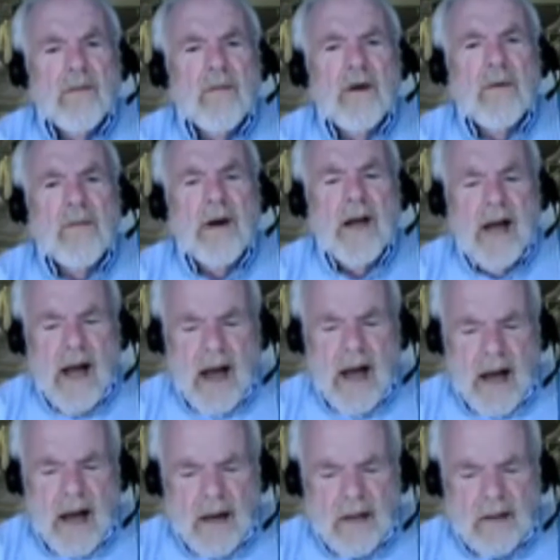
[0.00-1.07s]
When we
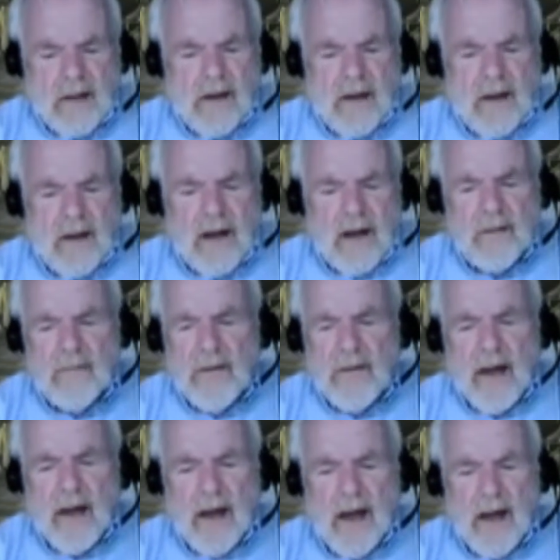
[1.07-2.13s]
act and
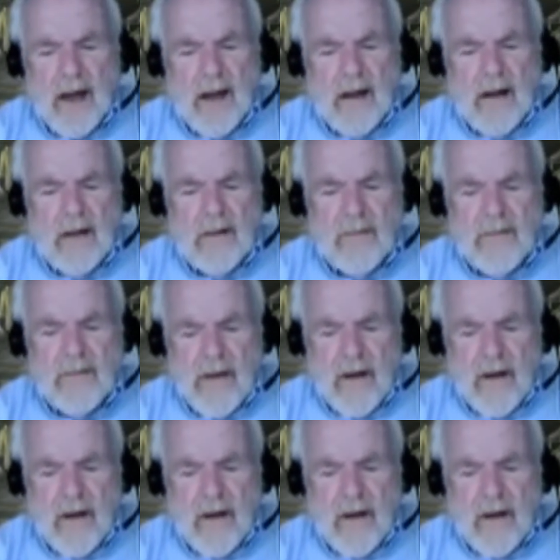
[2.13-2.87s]
behave